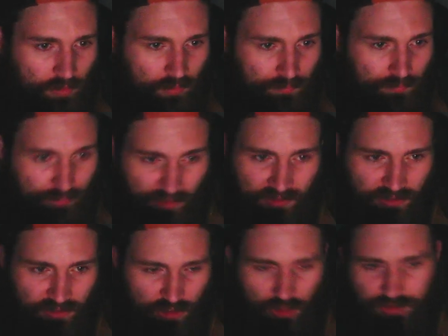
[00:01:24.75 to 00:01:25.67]
Beat
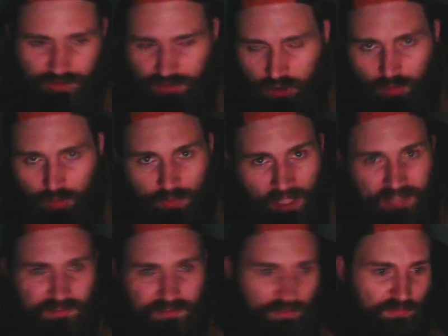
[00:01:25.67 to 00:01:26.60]
Kenan Song, had some
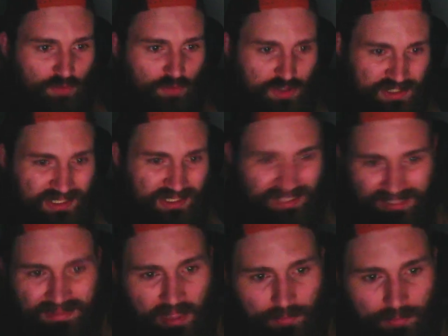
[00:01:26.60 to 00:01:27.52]
adversity in
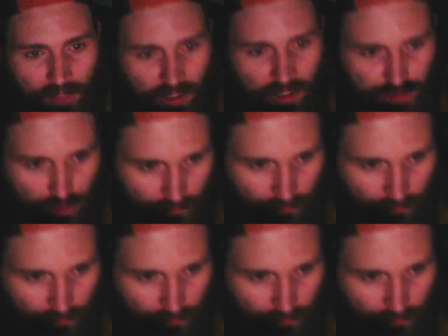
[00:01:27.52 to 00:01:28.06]
that matchup.